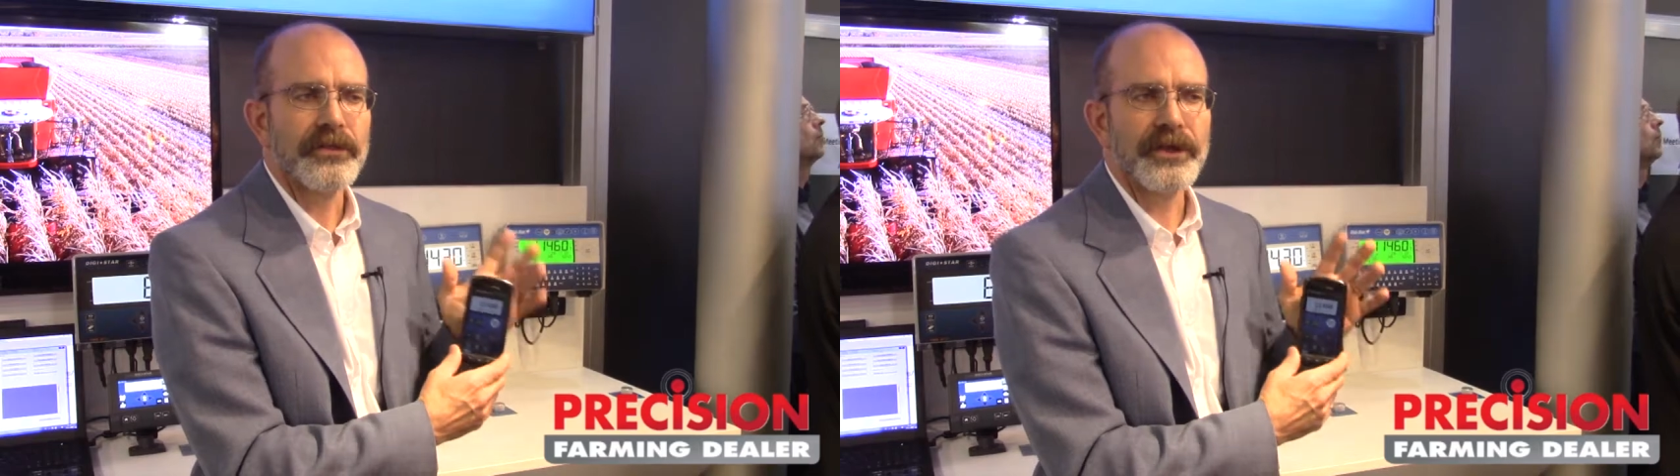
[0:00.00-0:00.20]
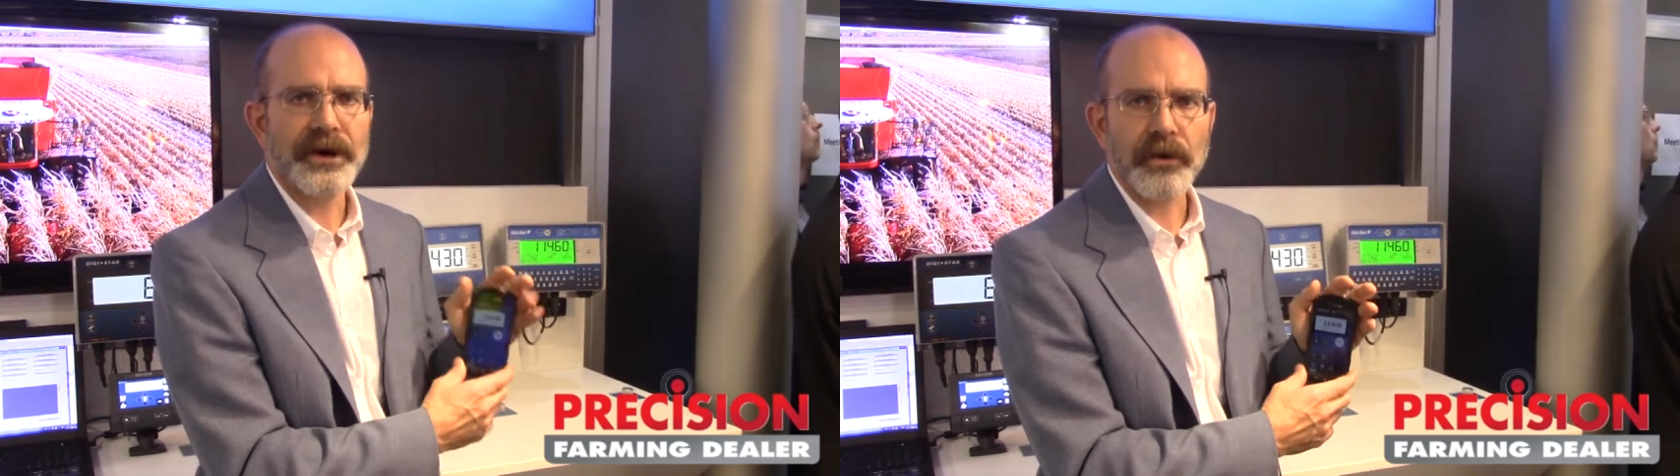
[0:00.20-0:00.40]

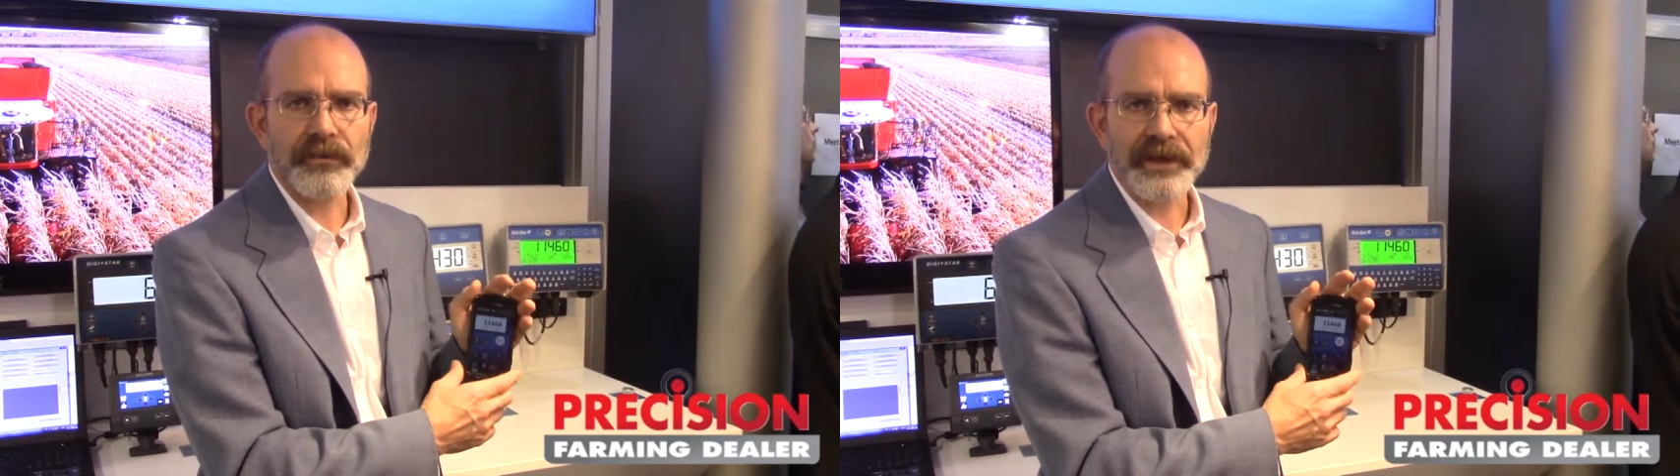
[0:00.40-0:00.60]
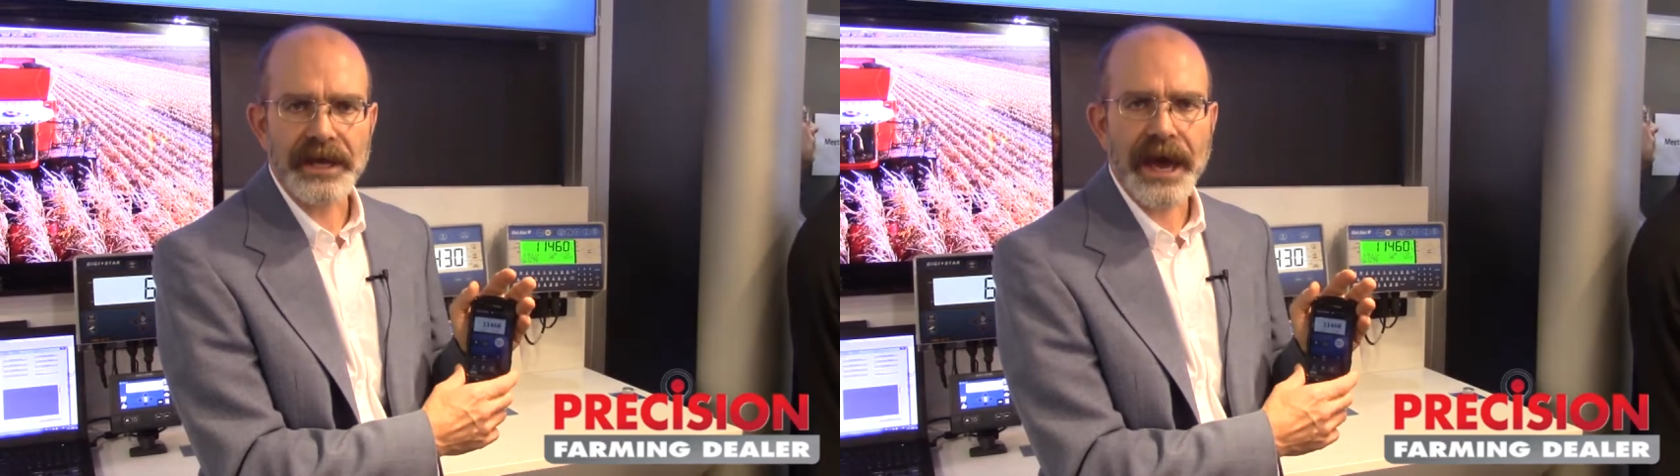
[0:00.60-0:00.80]

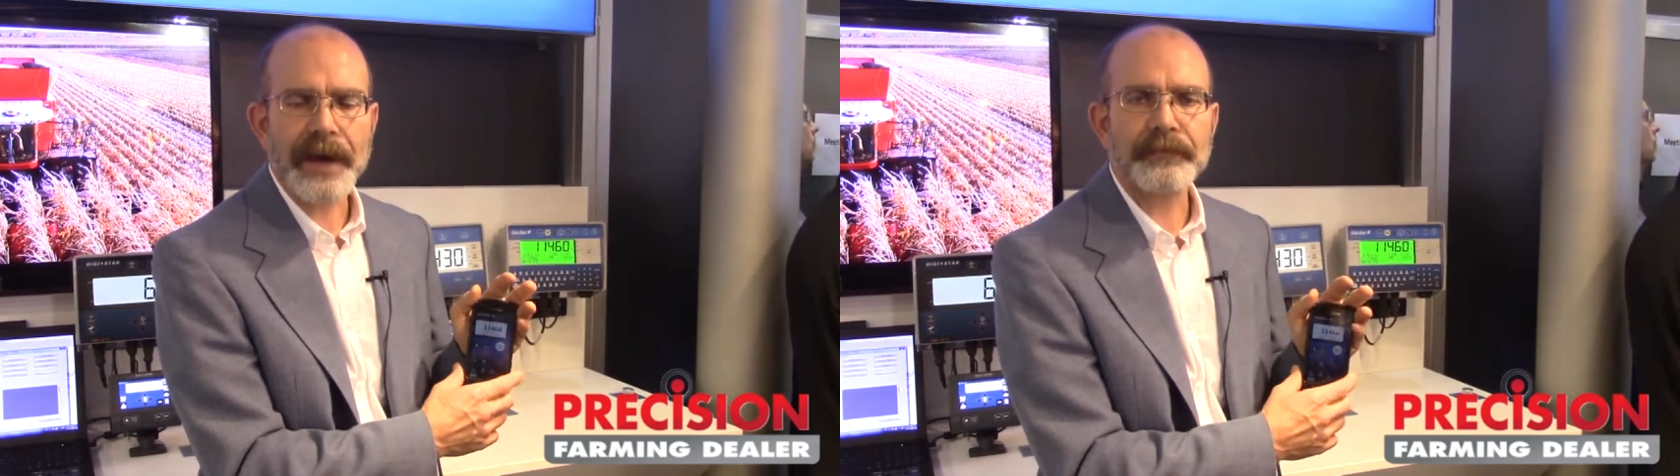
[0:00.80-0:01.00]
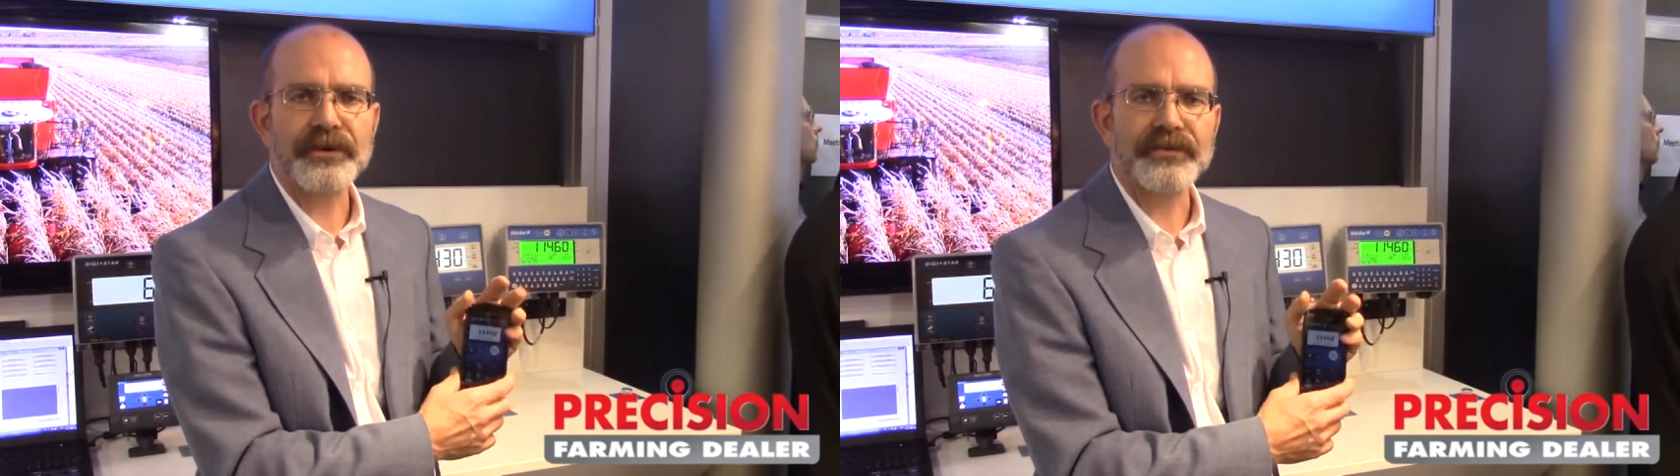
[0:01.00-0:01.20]
the
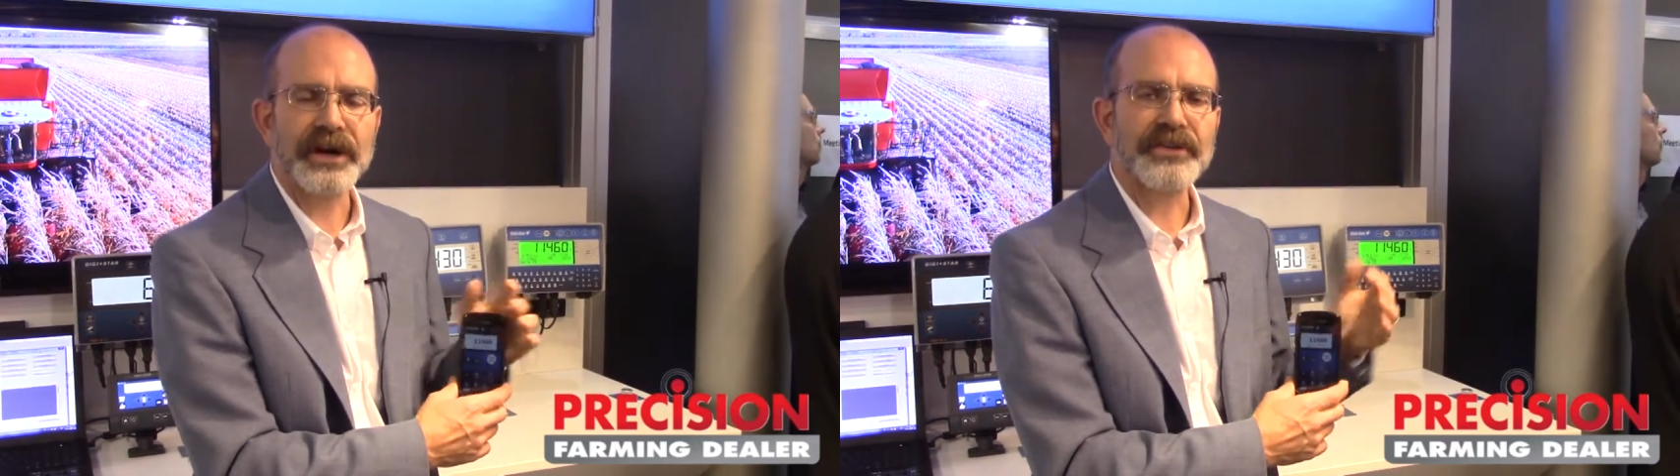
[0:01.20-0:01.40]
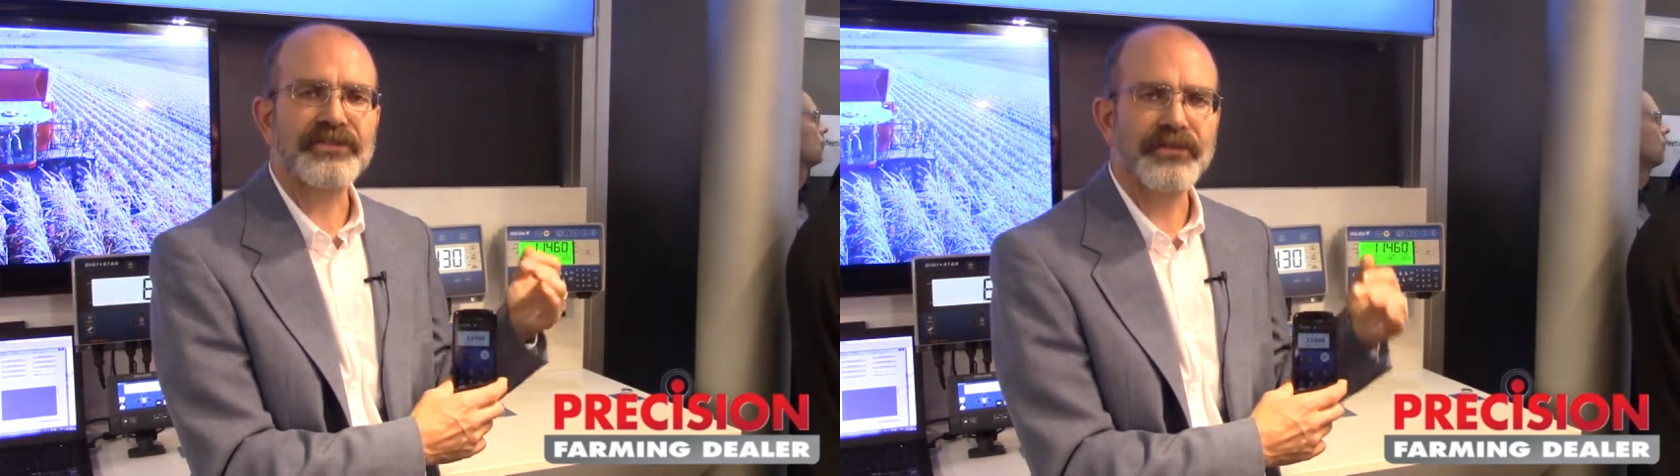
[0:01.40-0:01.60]
app
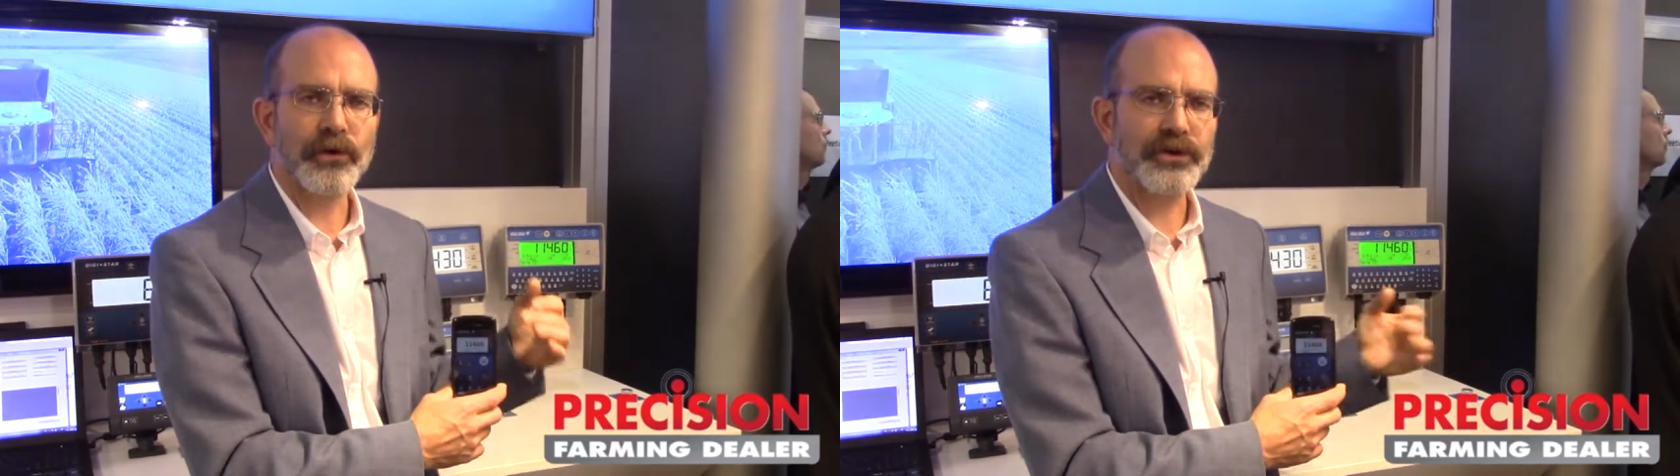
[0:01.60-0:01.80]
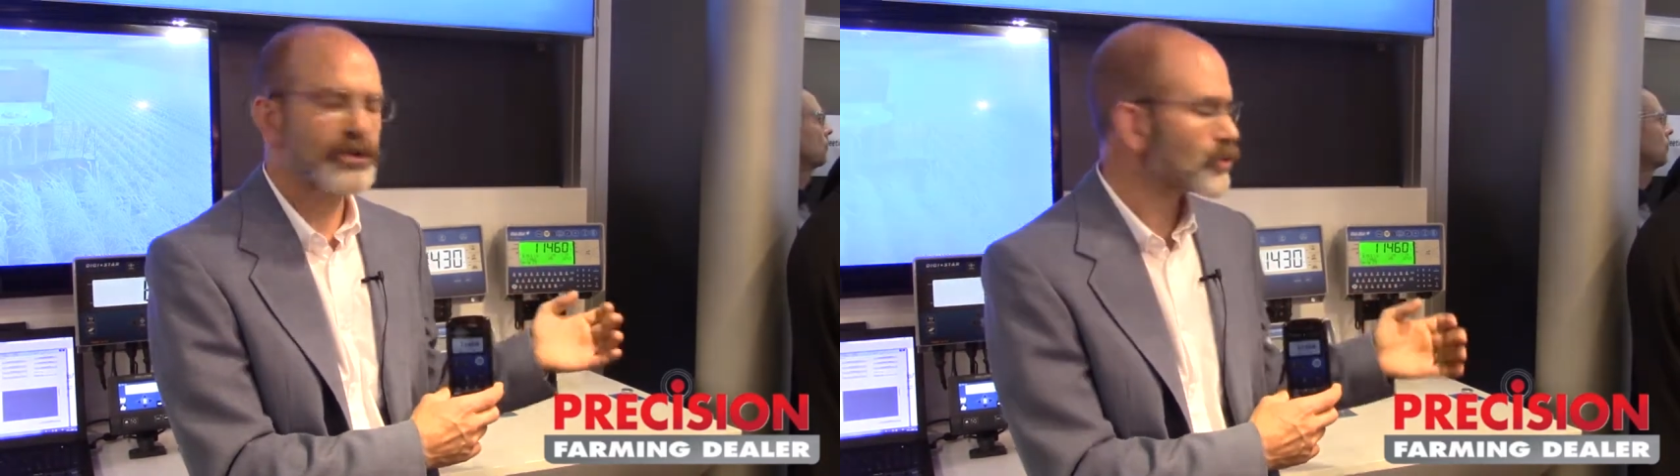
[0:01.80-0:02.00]
provides
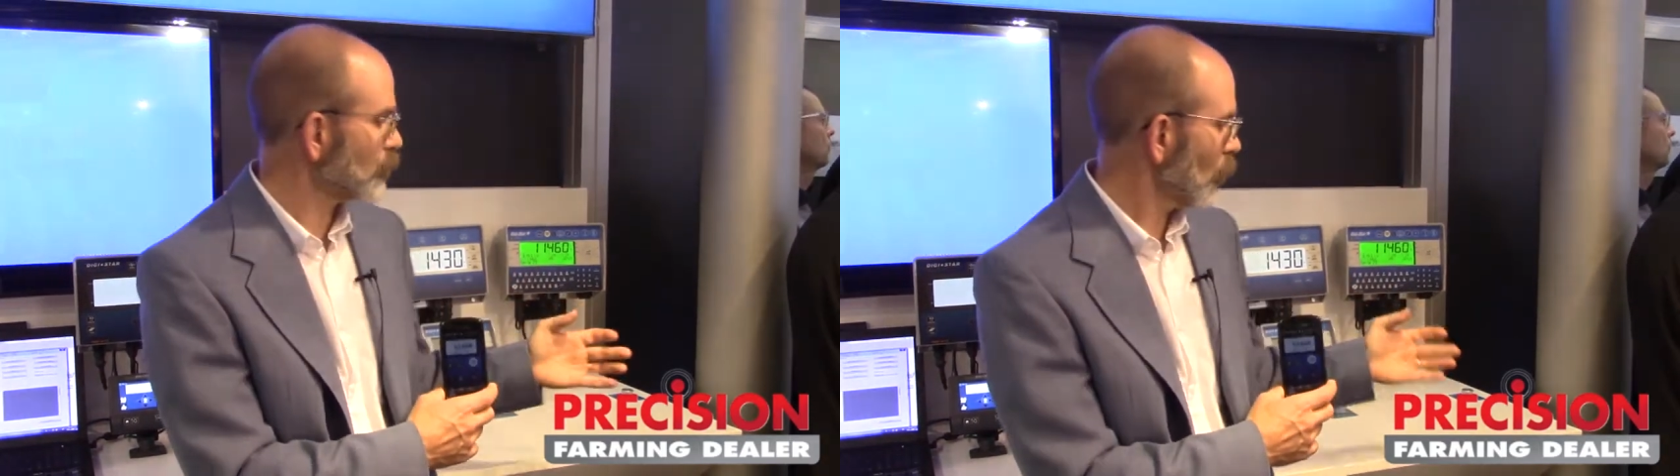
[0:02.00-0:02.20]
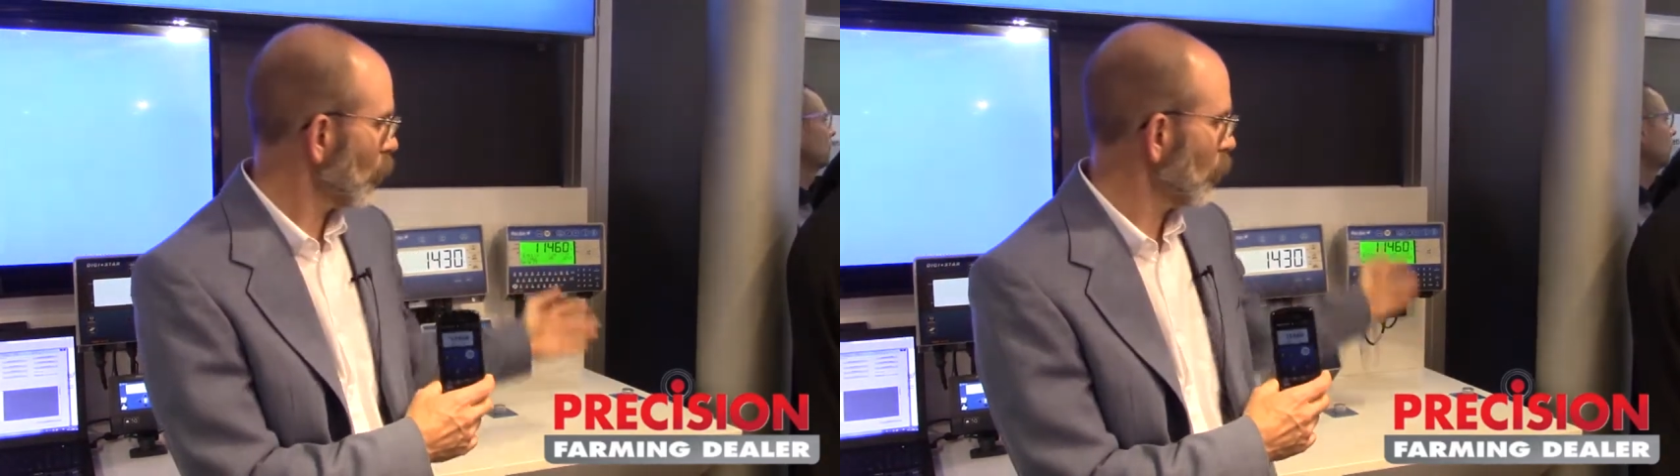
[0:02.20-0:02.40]
full
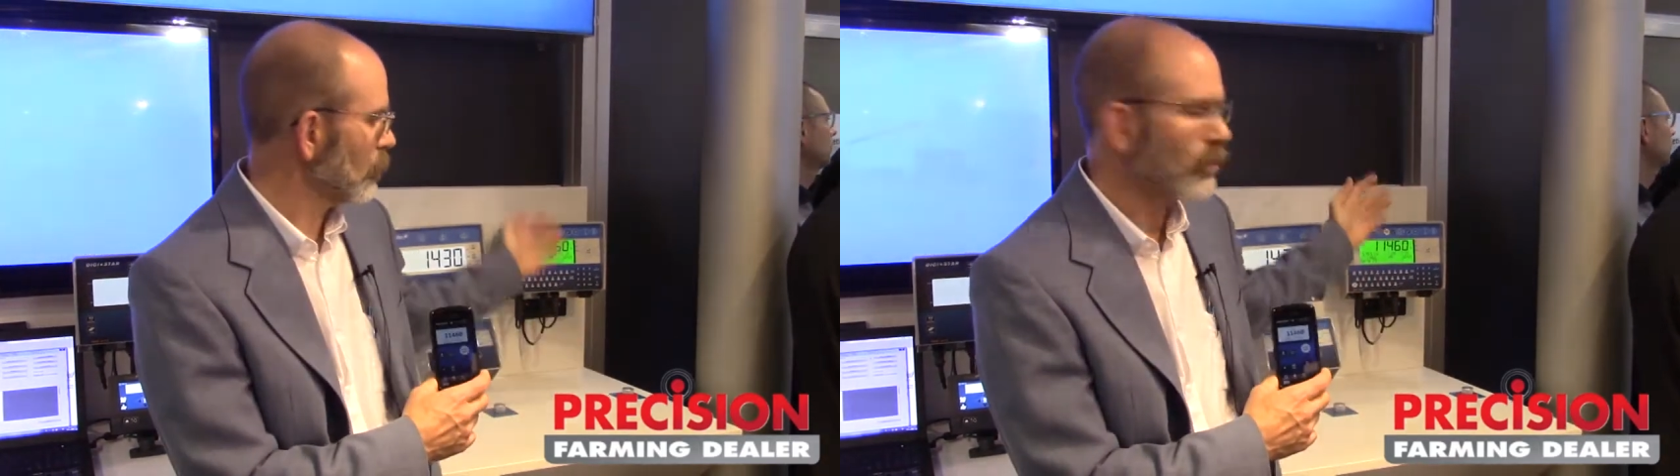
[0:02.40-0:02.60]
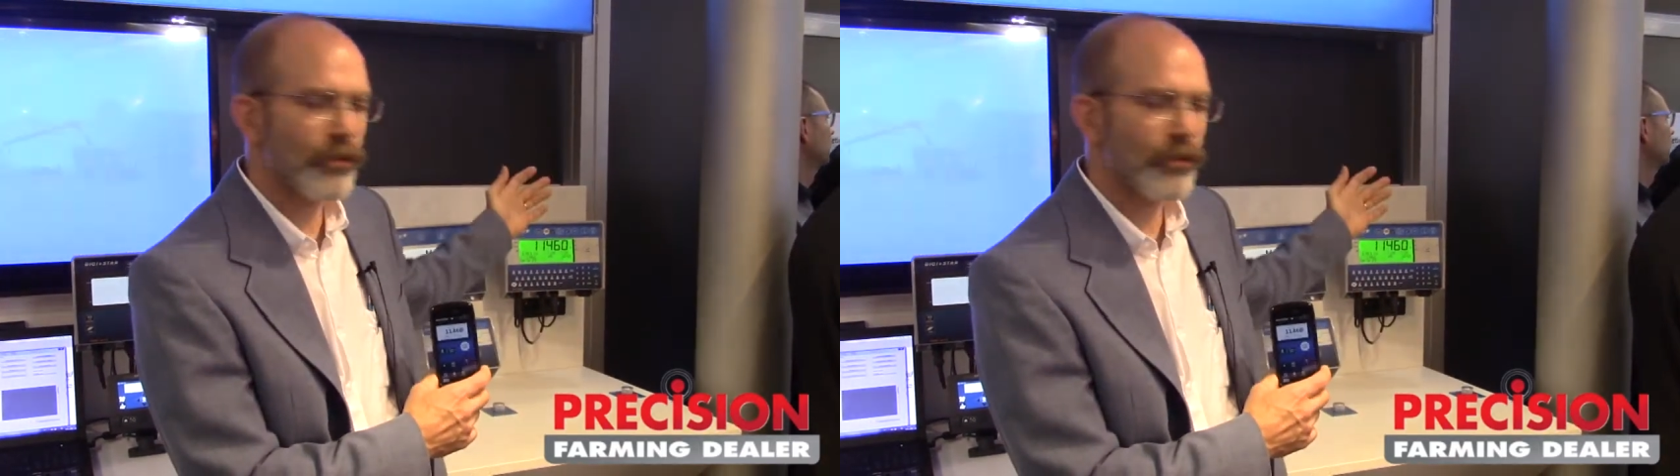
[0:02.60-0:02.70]
control